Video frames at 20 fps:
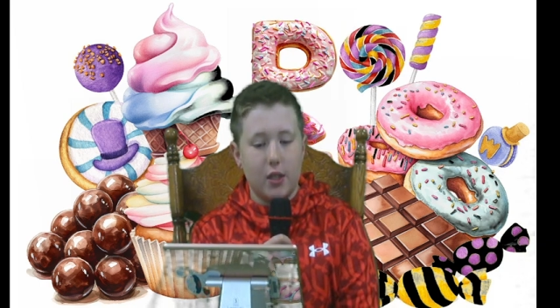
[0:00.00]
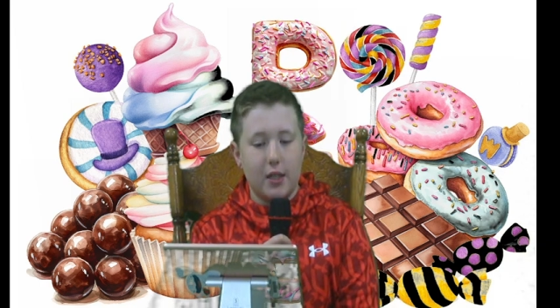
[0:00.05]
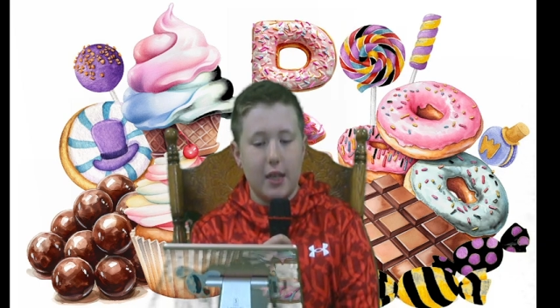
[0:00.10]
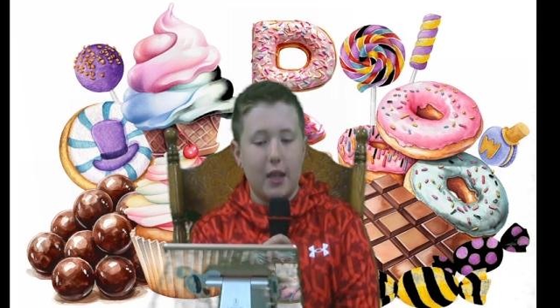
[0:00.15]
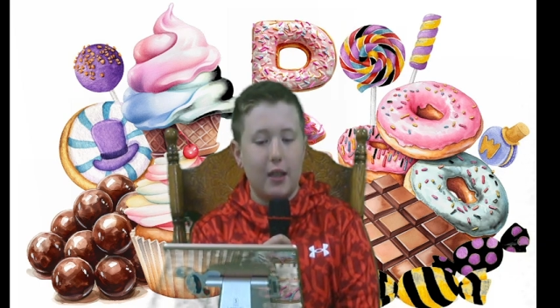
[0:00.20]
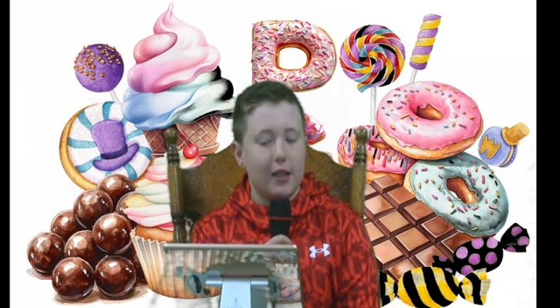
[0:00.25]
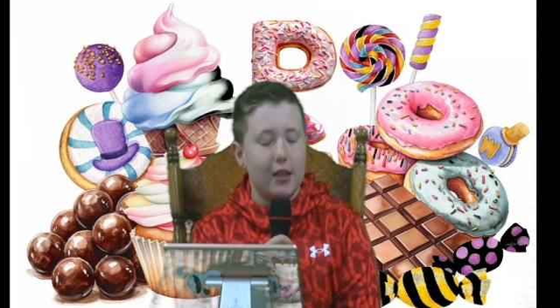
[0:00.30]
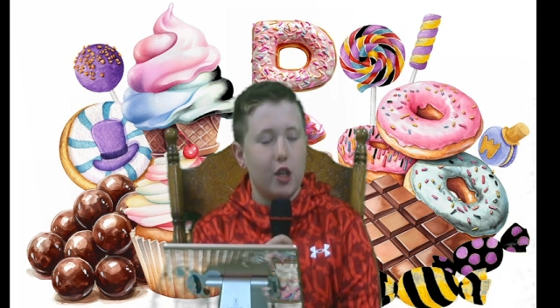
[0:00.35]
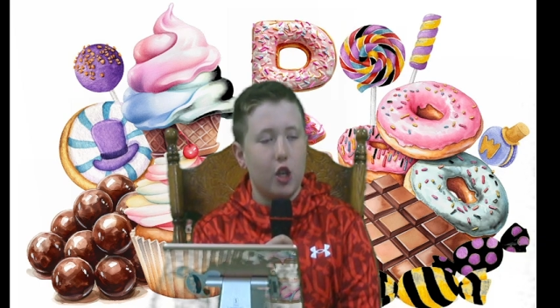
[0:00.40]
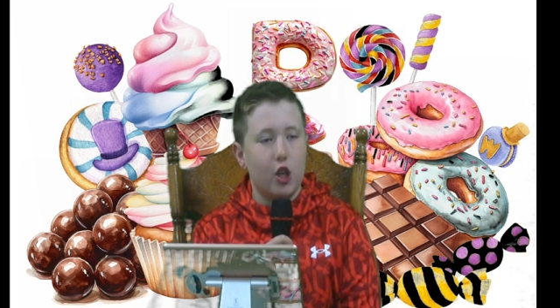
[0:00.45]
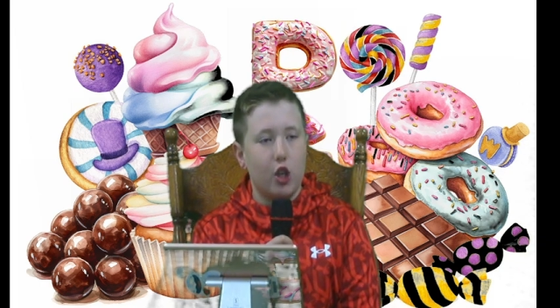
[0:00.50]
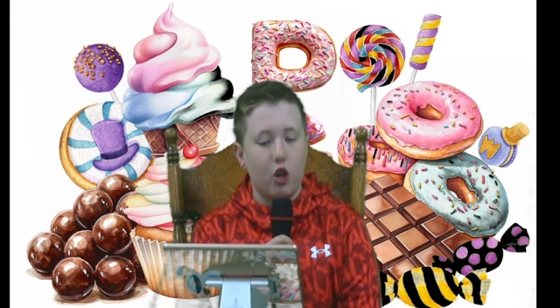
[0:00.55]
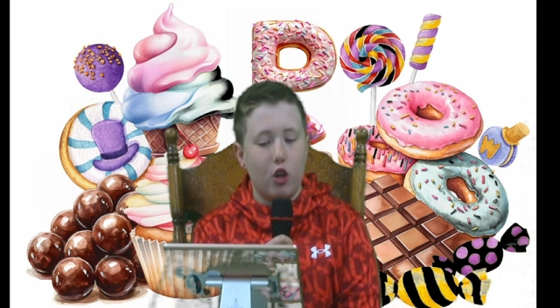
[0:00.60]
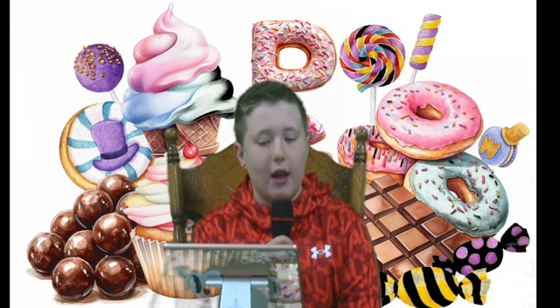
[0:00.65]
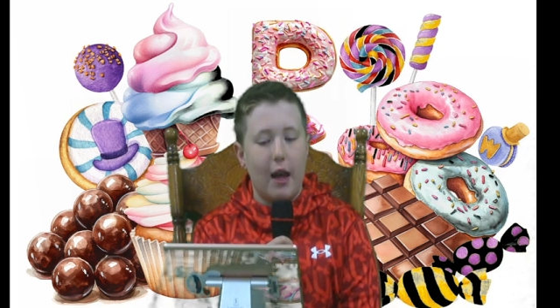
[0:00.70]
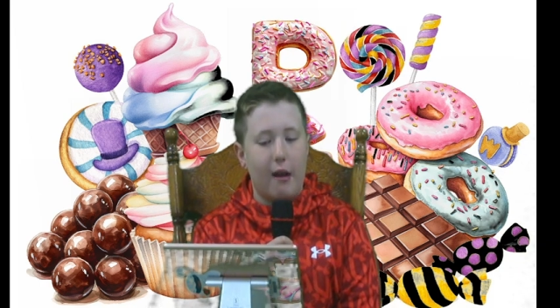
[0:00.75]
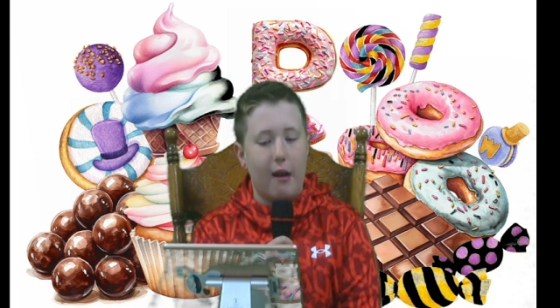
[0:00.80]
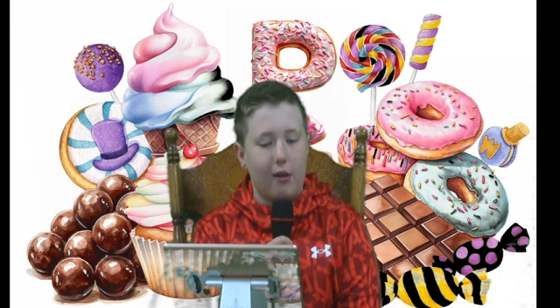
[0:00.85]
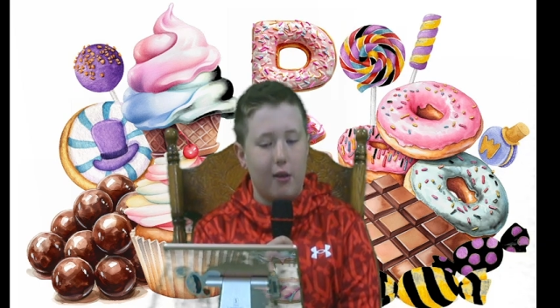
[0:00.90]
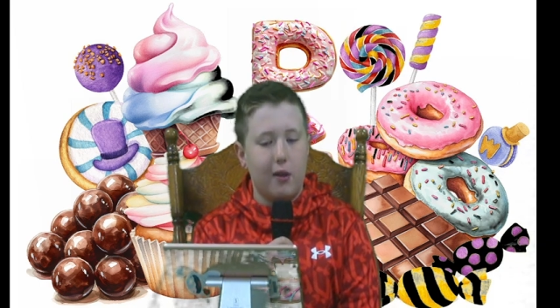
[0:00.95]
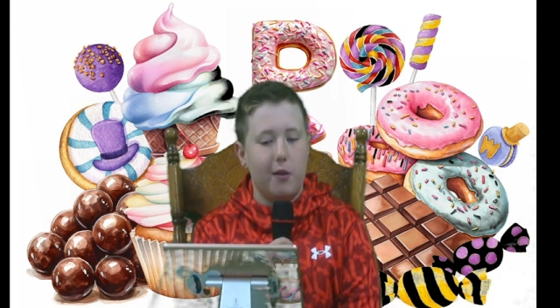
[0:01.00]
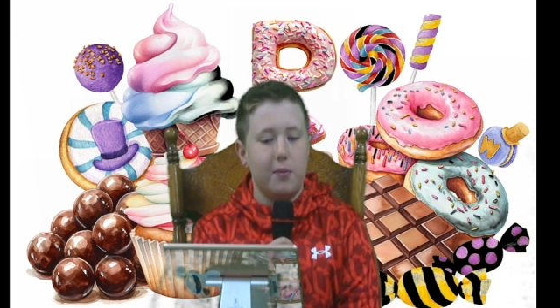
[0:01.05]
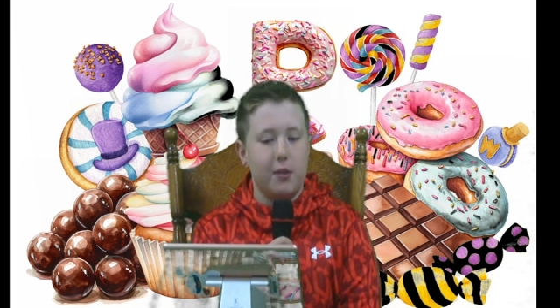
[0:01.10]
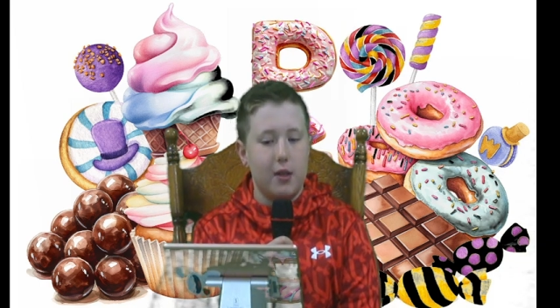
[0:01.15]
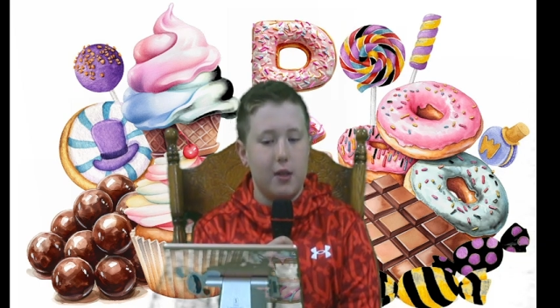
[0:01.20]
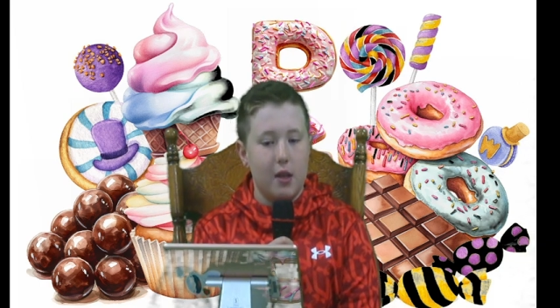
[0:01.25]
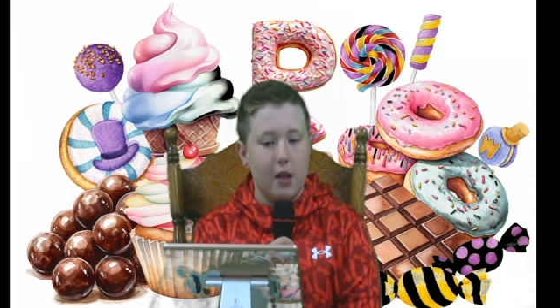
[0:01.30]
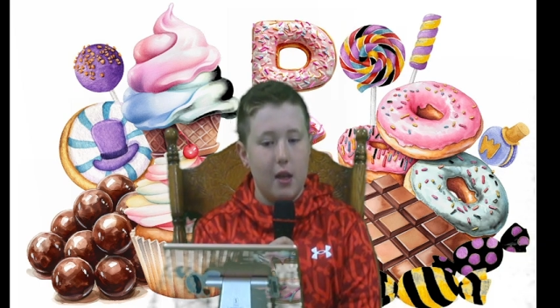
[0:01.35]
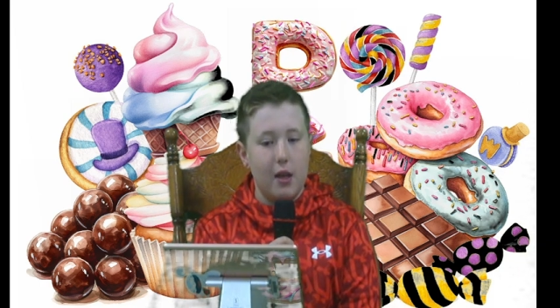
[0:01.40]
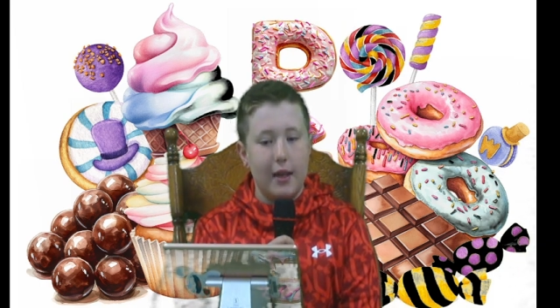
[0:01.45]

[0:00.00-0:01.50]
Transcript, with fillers: that lead to good outcomes.